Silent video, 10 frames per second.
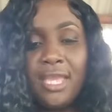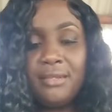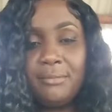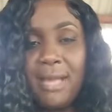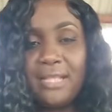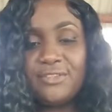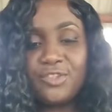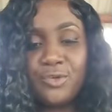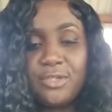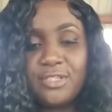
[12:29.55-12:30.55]
Any
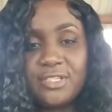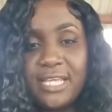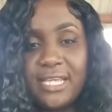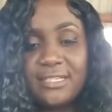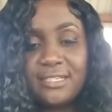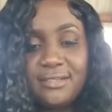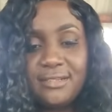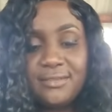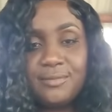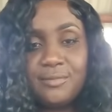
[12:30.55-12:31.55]
milestone set?
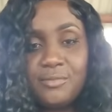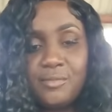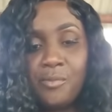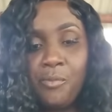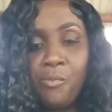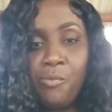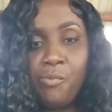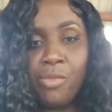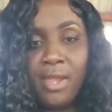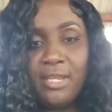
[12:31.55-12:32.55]

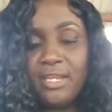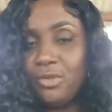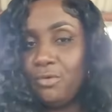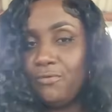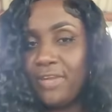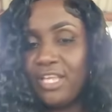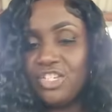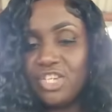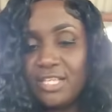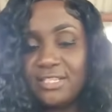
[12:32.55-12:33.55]
Any new
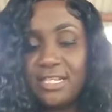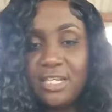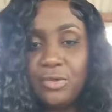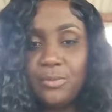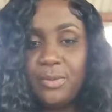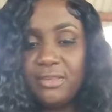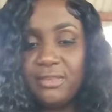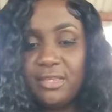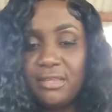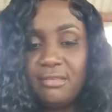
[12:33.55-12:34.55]
ventures? Any new
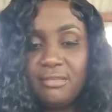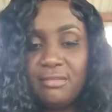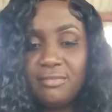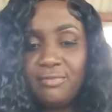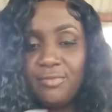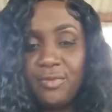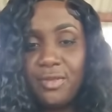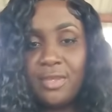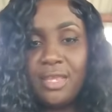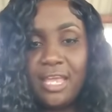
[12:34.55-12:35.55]
business?
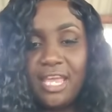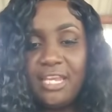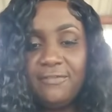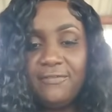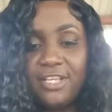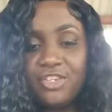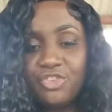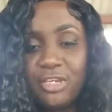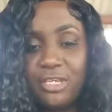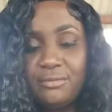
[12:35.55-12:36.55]
Any
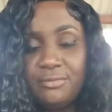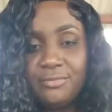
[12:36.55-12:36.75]
victory?